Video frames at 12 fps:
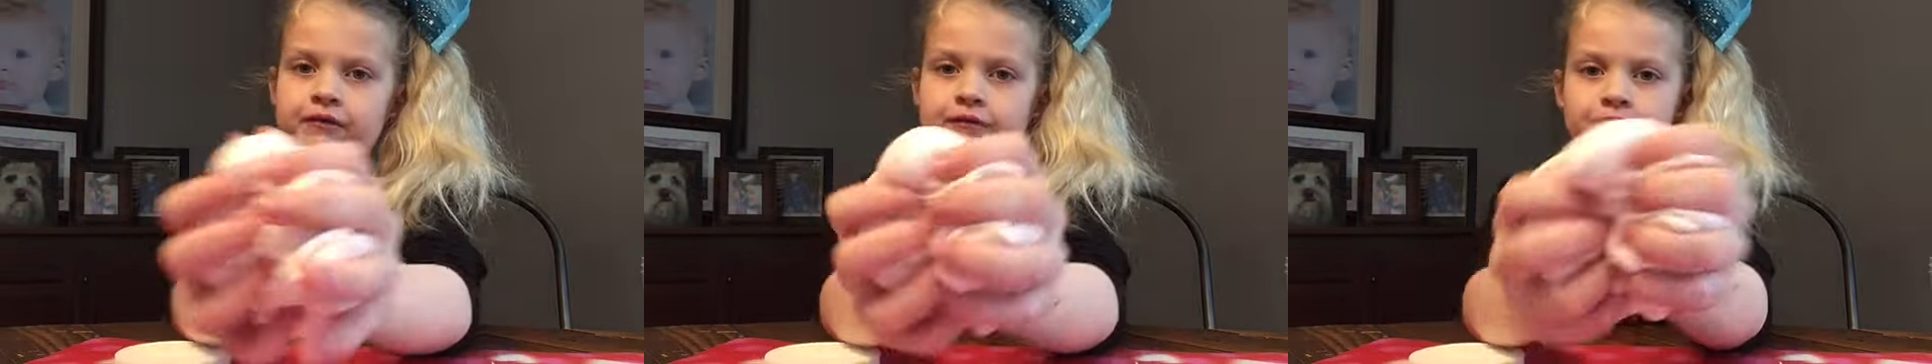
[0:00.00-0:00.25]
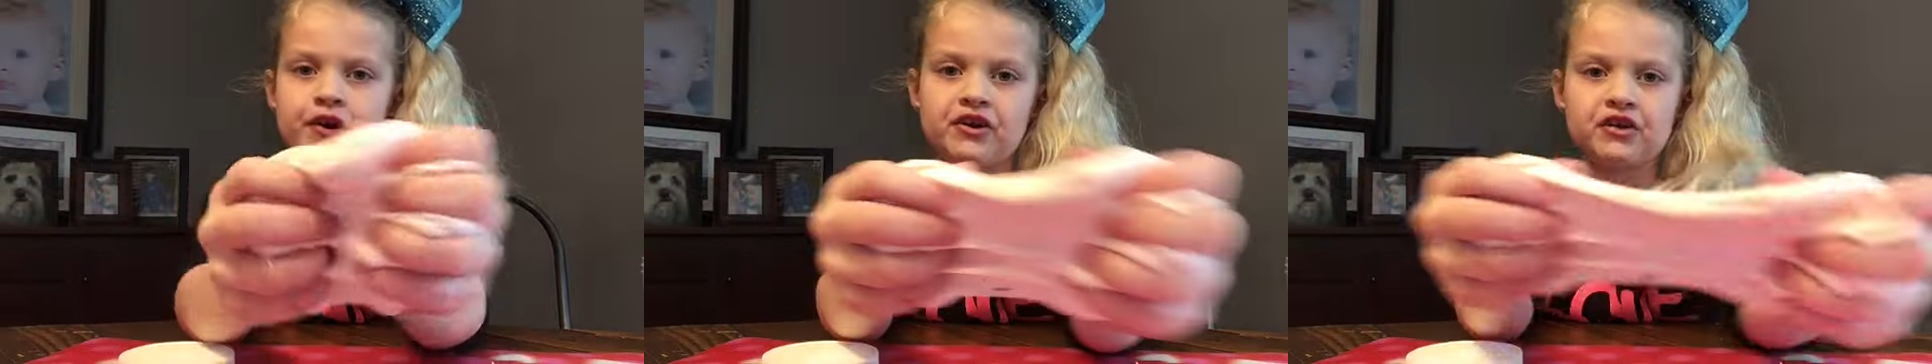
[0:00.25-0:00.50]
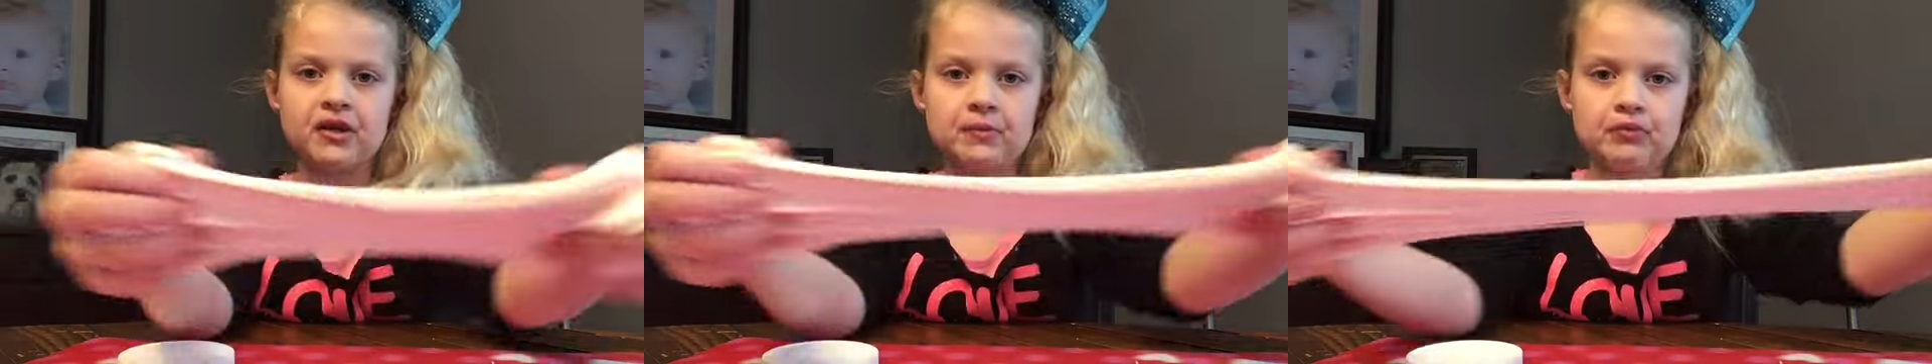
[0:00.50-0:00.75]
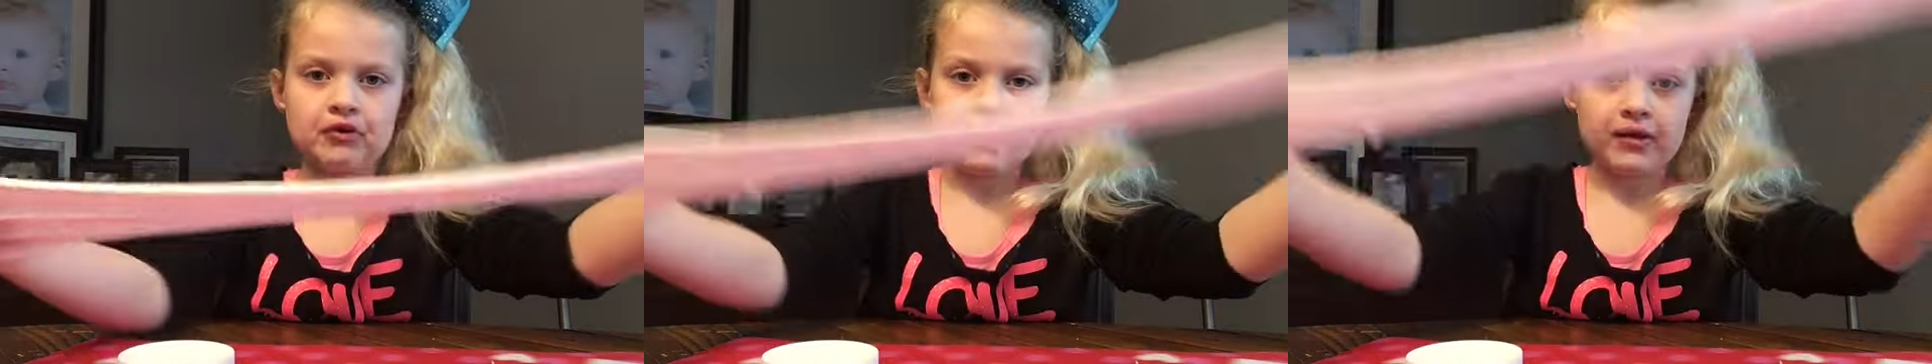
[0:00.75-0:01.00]
very
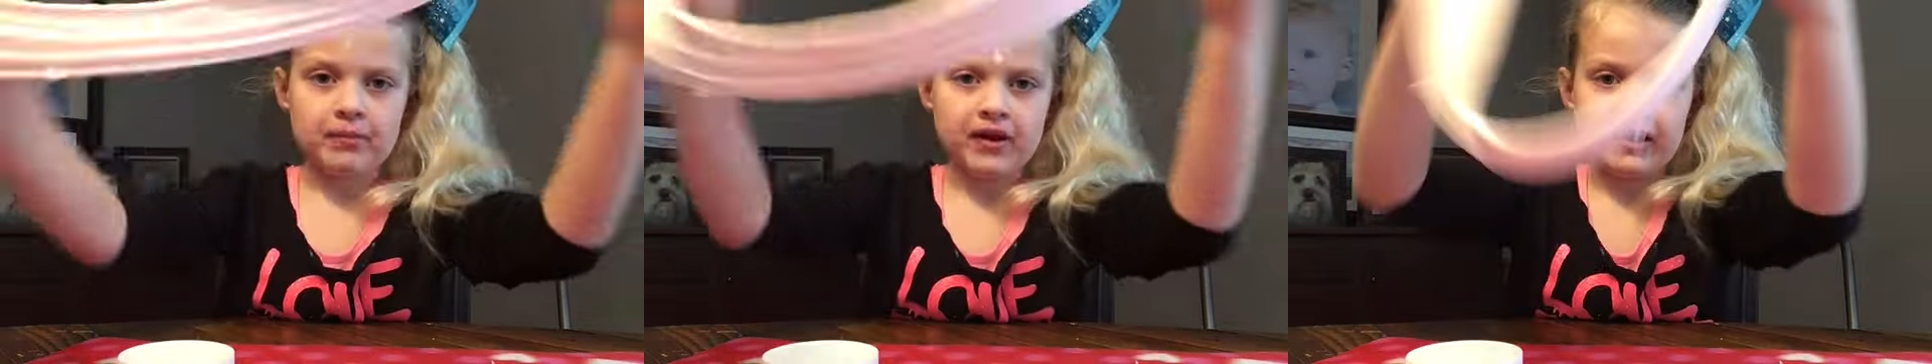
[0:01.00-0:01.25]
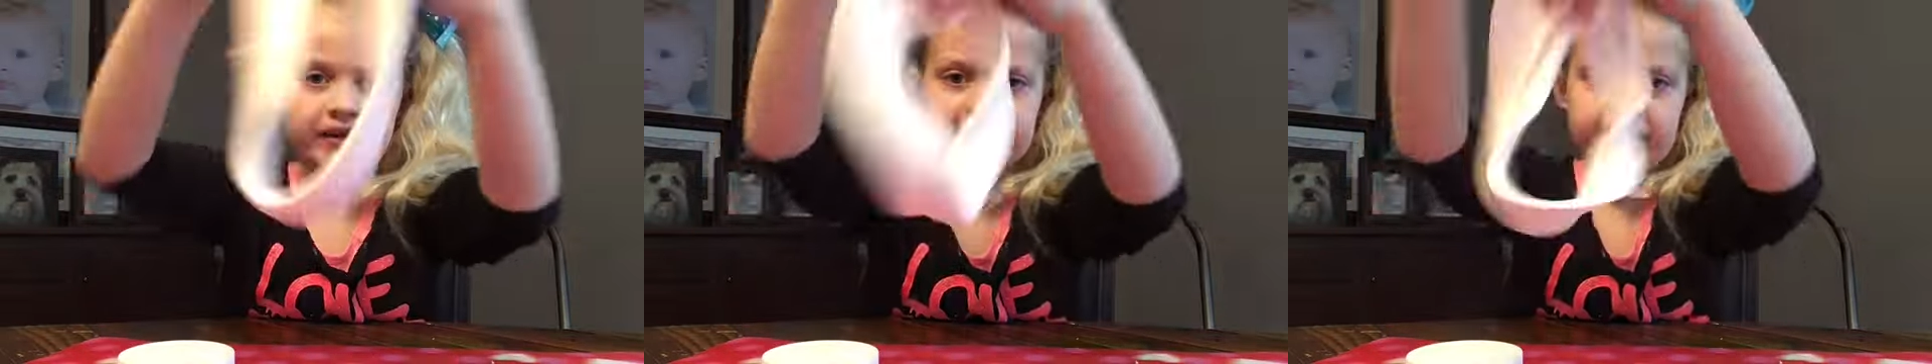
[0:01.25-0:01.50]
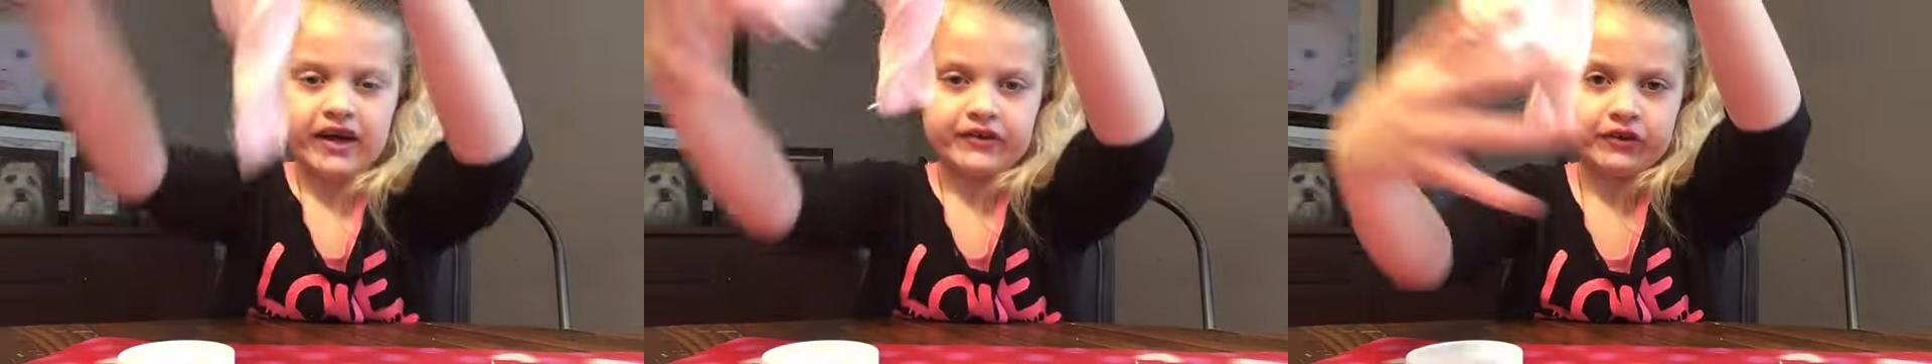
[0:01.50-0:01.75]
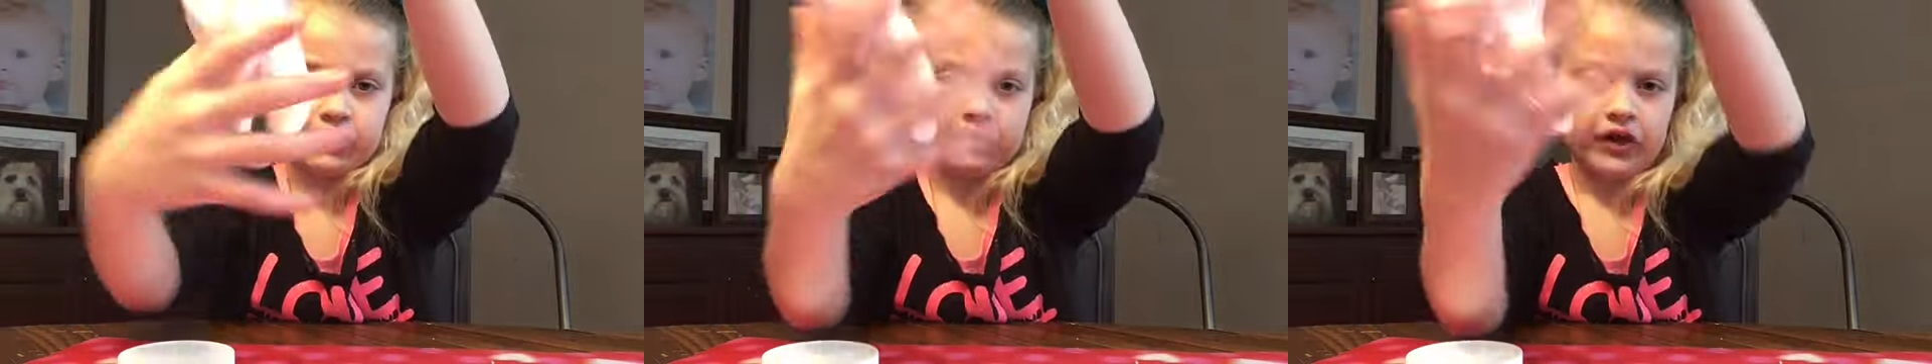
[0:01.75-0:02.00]
pretty pink
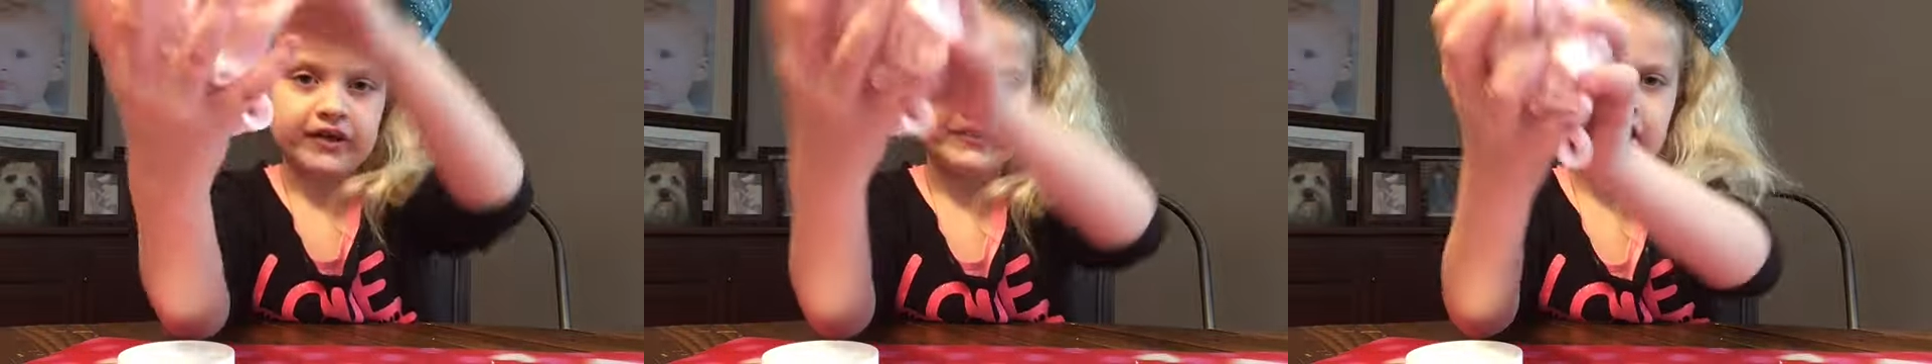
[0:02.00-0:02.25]
Daiso clay